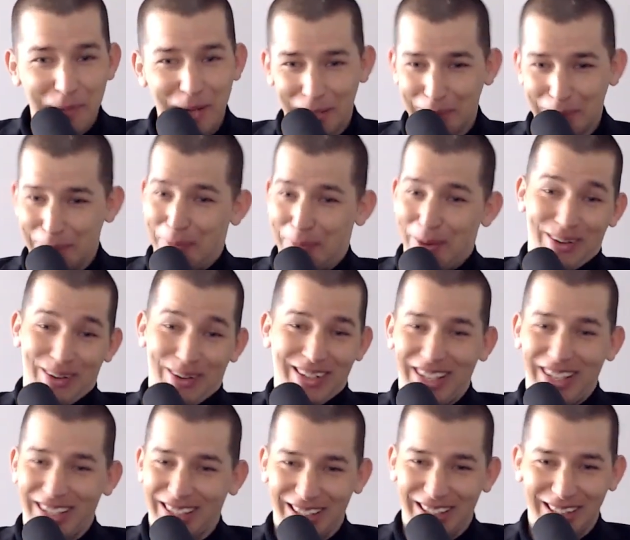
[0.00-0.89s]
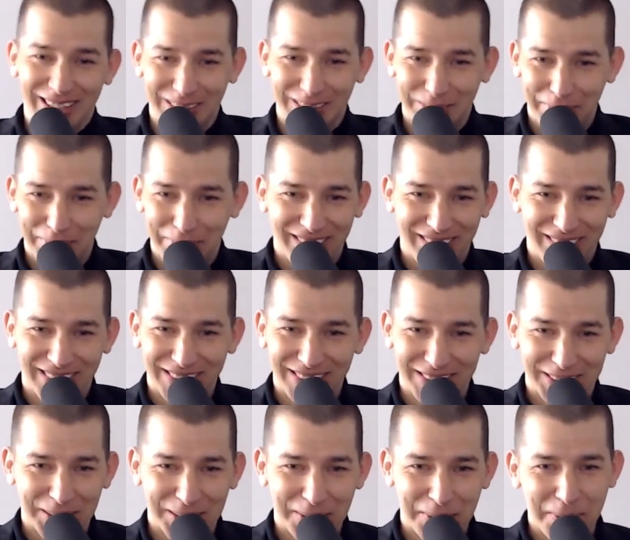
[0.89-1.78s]
I'm gonna be ridiculous about
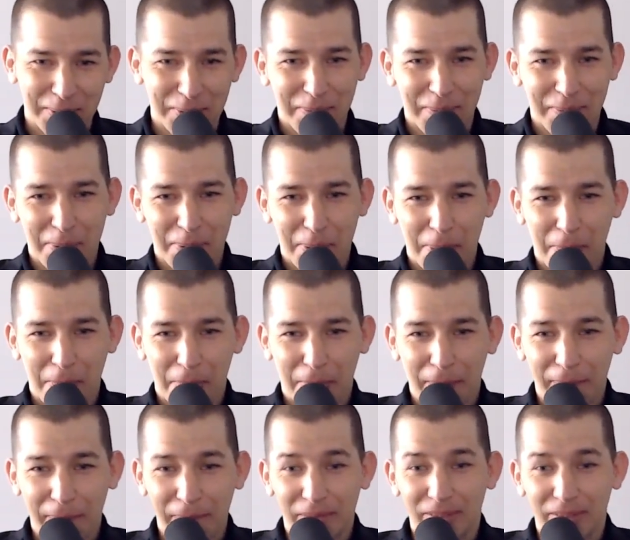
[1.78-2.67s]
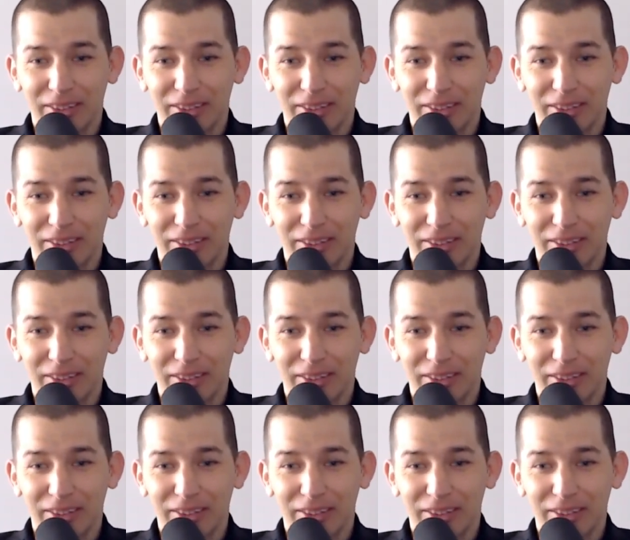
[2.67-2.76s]
this? It's because I didn't want